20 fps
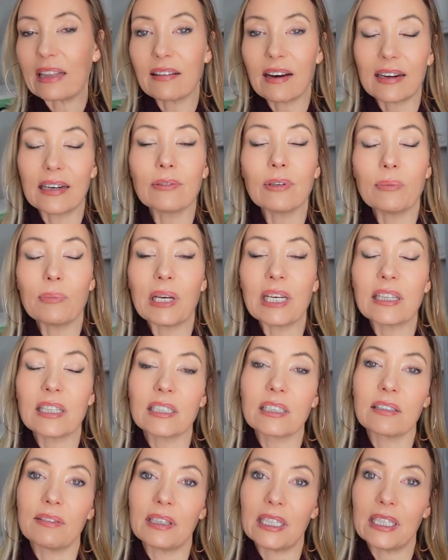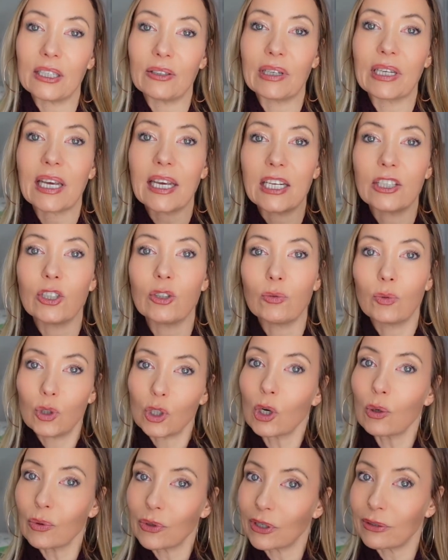thought I would make this video in case you
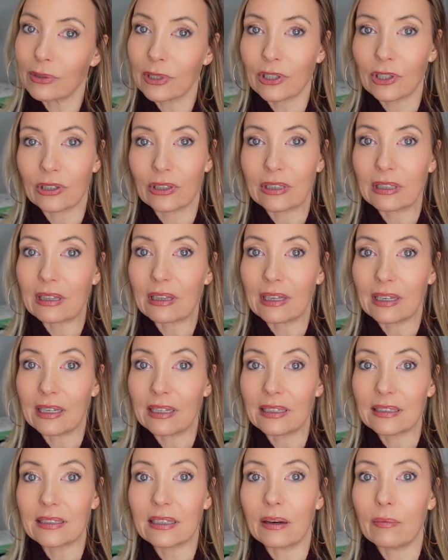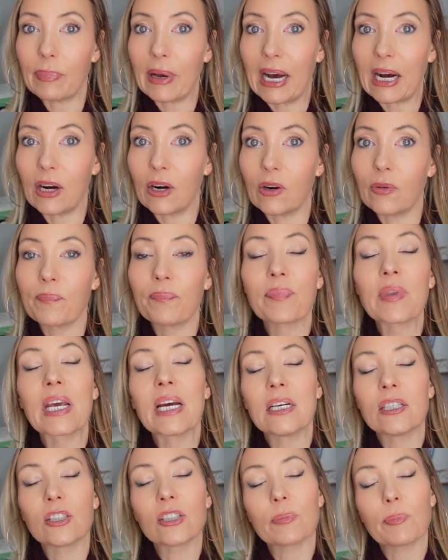don't know certain things about
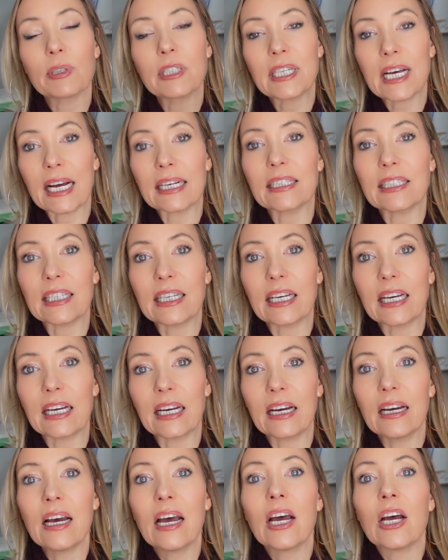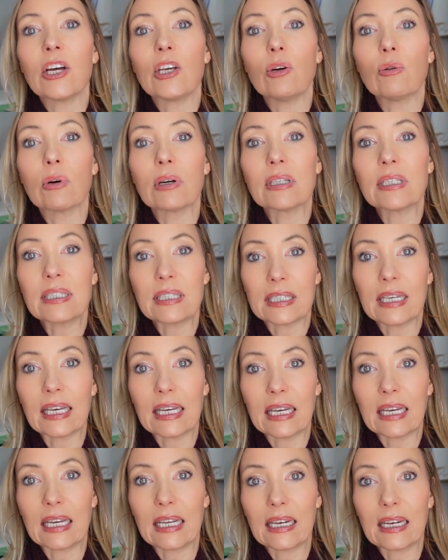just protecting your
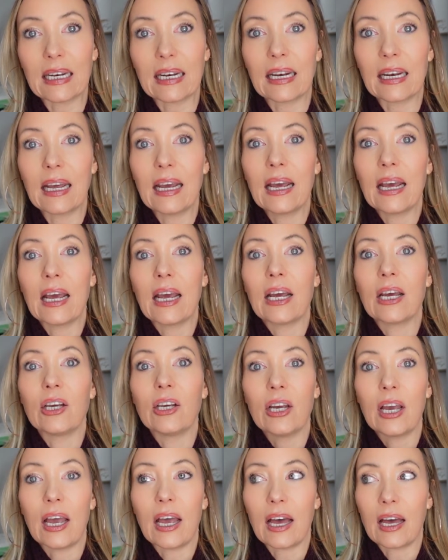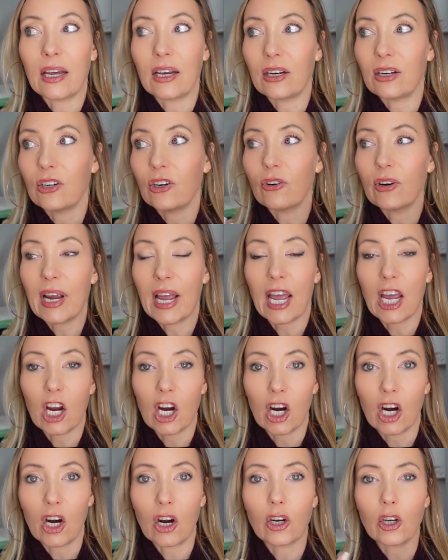skin and your
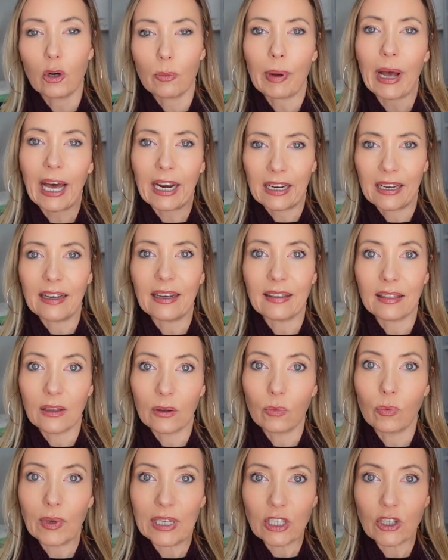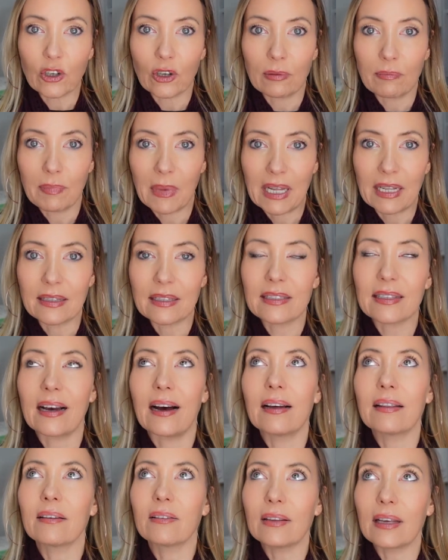hair, your body in the winter months.
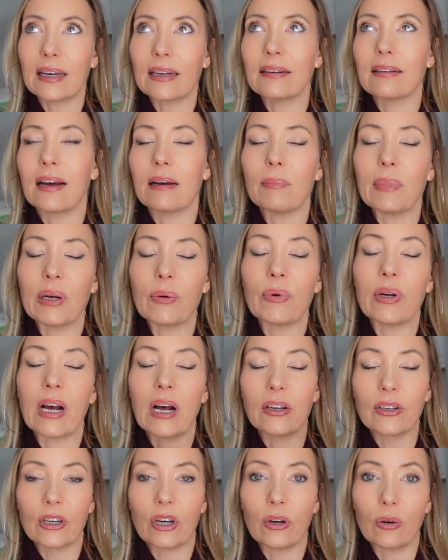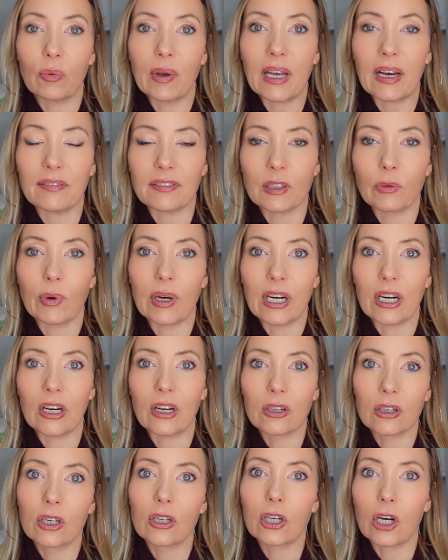Other than, I mean, we all know we have to
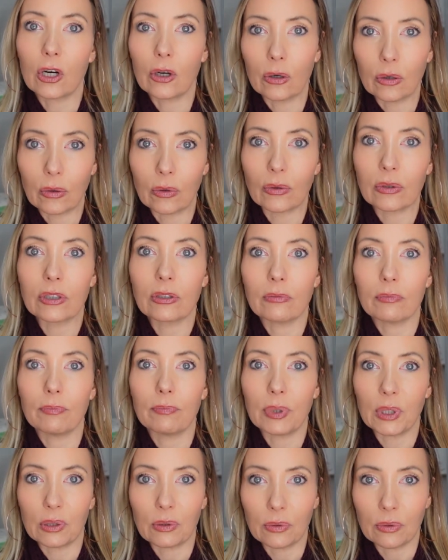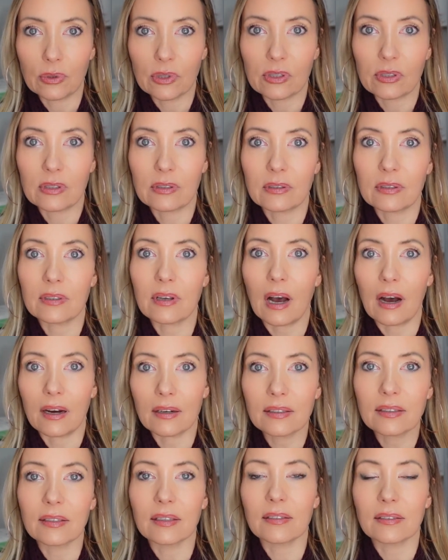wear coat, boots,
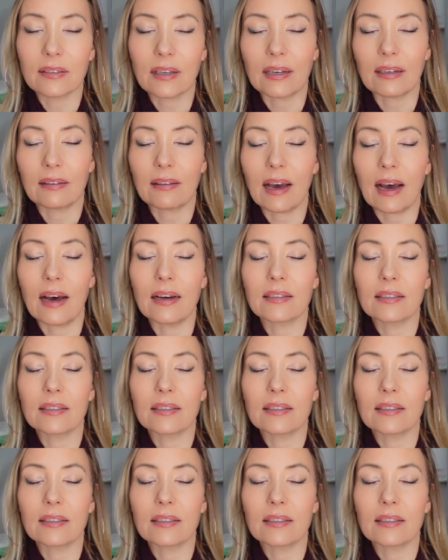socks, things like that.